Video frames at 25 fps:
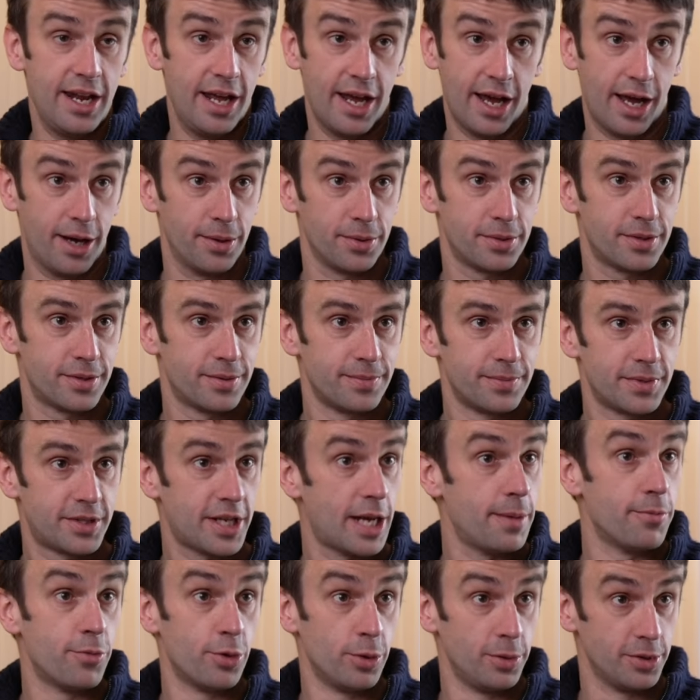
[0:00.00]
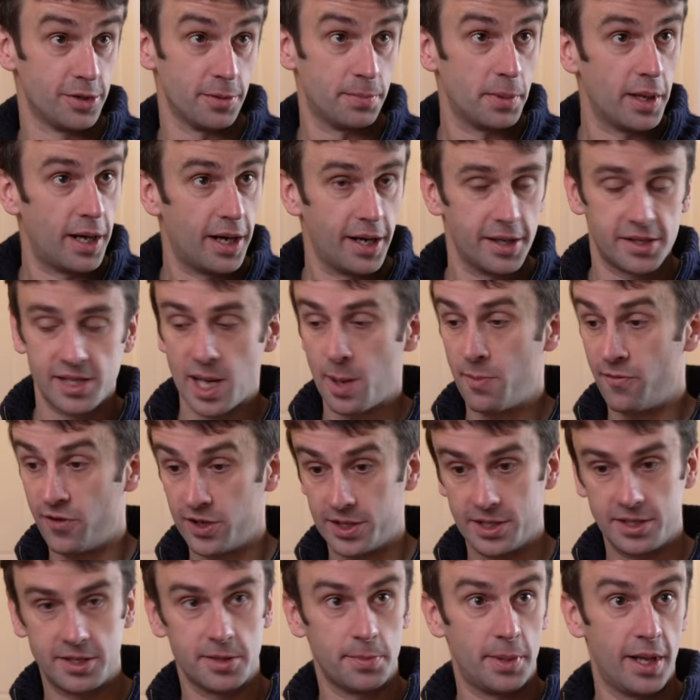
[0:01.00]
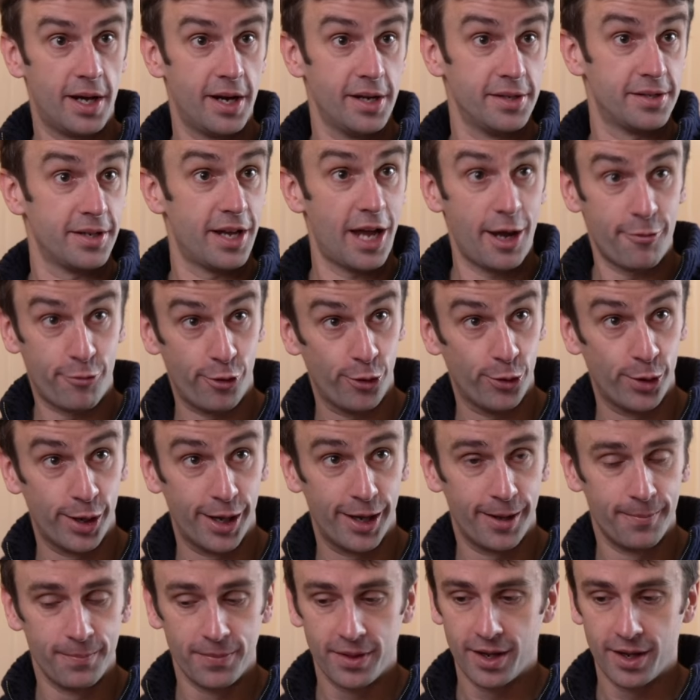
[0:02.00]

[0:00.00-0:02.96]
house, same rules apply, same physics applies everywhere.